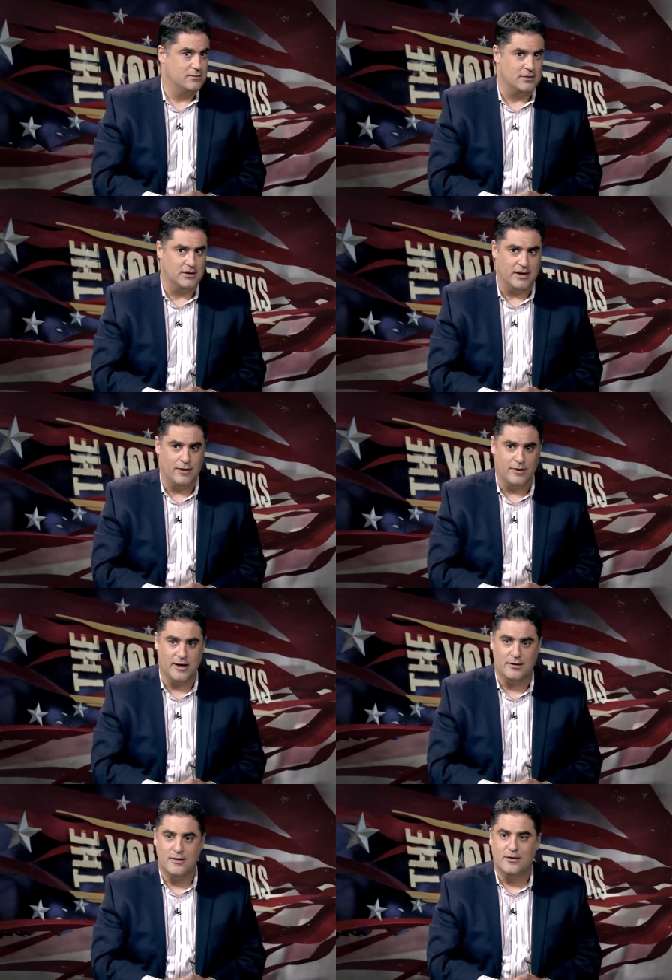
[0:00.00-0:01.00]
in that
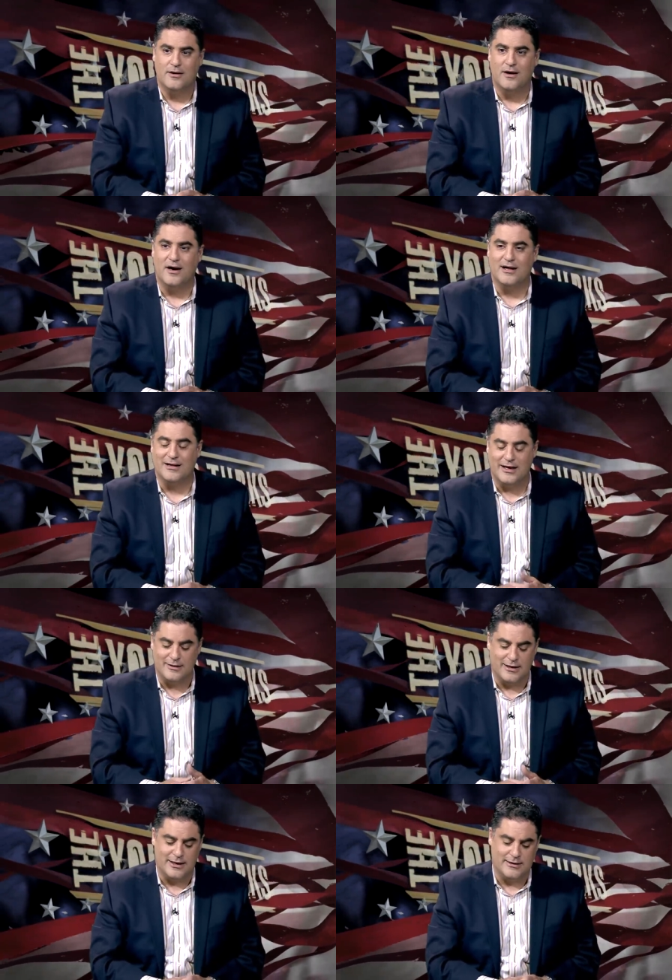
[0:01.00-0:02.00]
way. Uh,
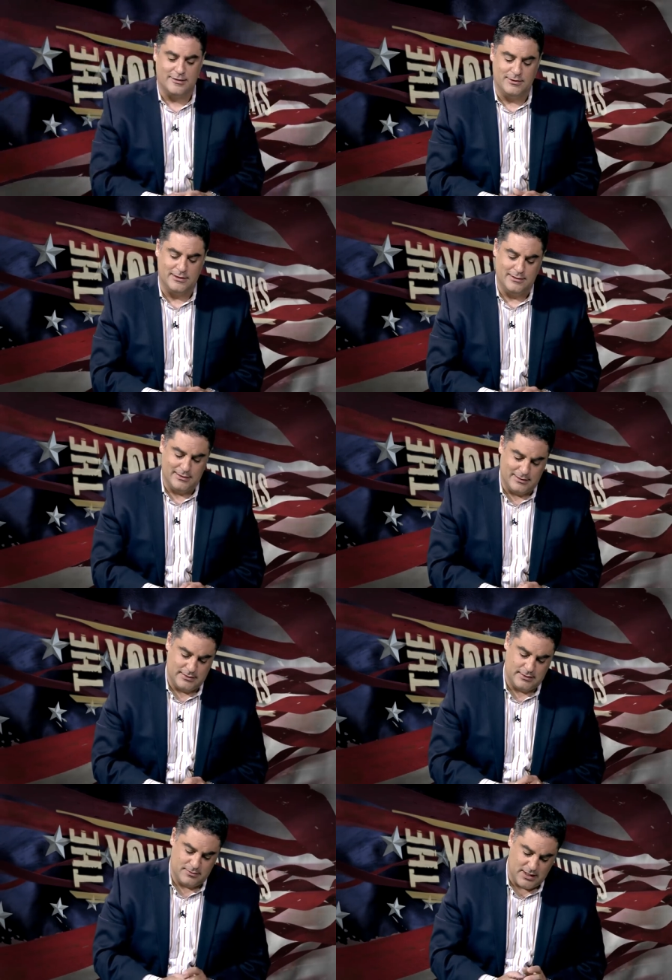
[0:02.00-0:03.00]
later, they had to admit,
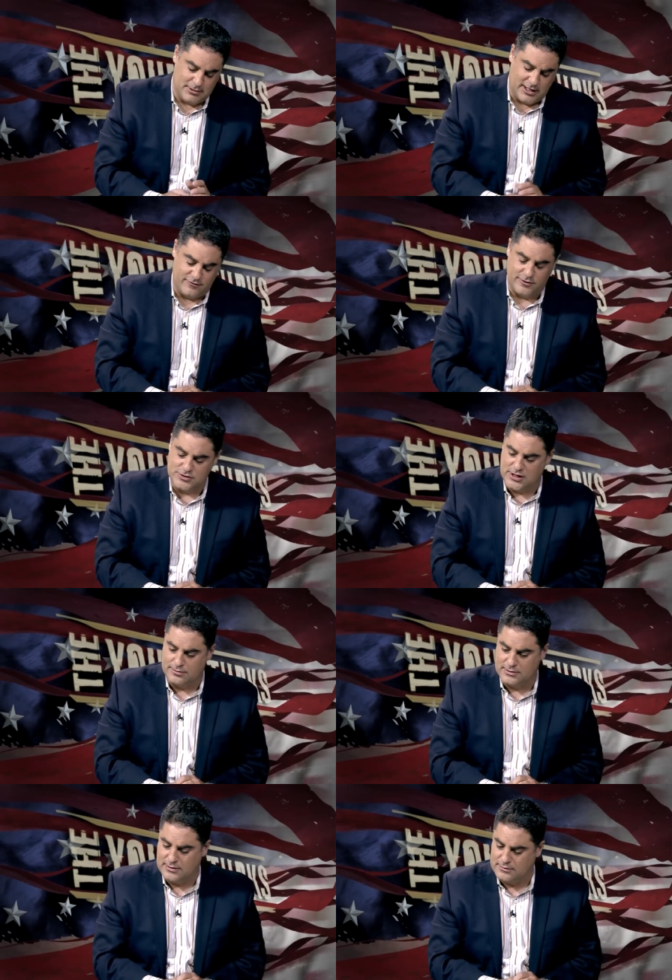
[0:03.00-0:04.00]
yeah, maybe not
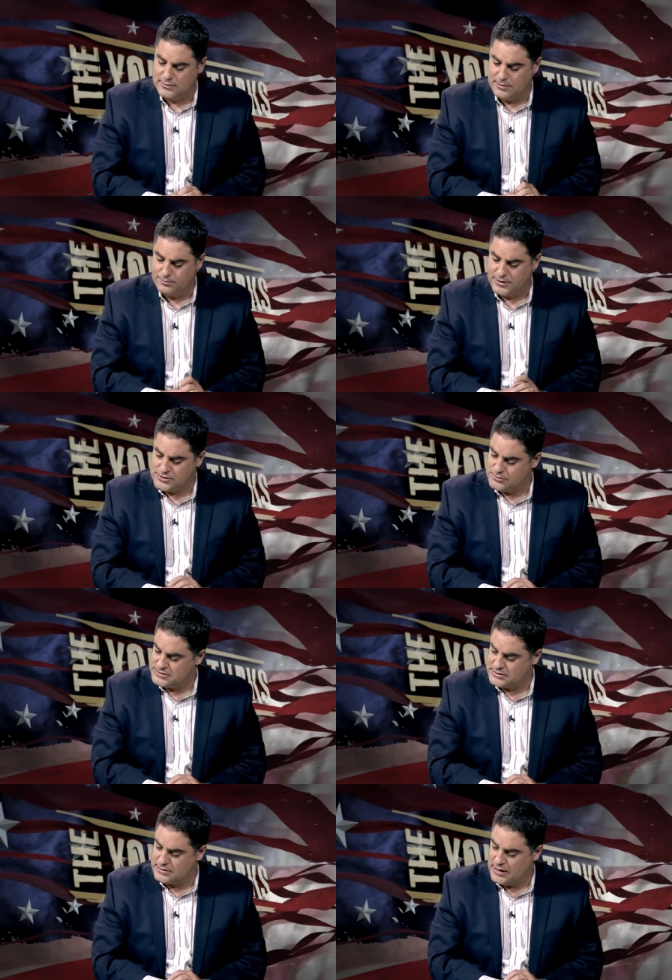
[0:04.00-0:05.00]
Photoshop. That, that picture
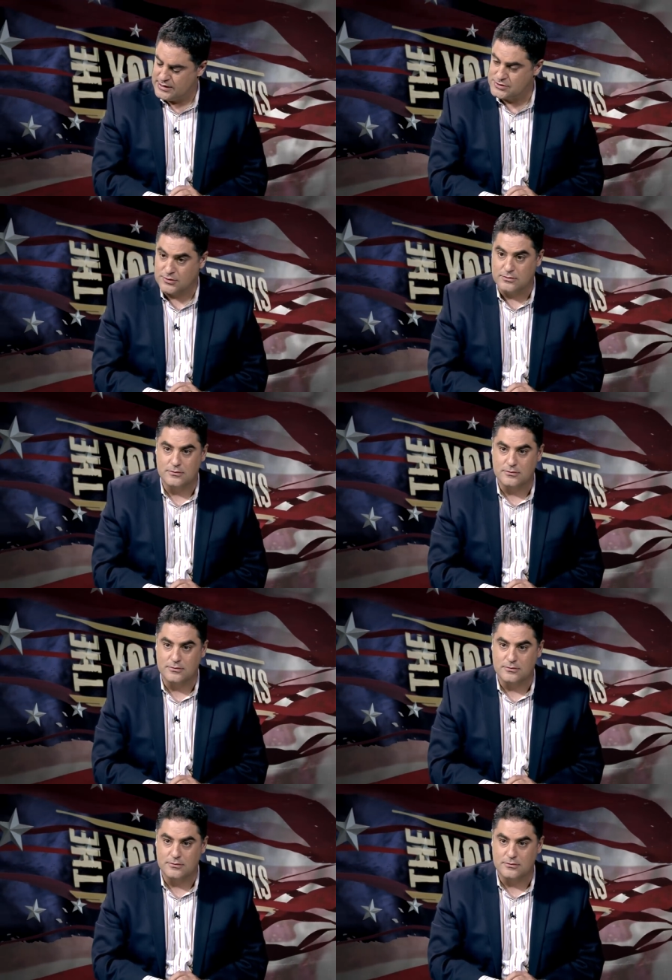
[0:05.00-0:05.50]
was kind of true.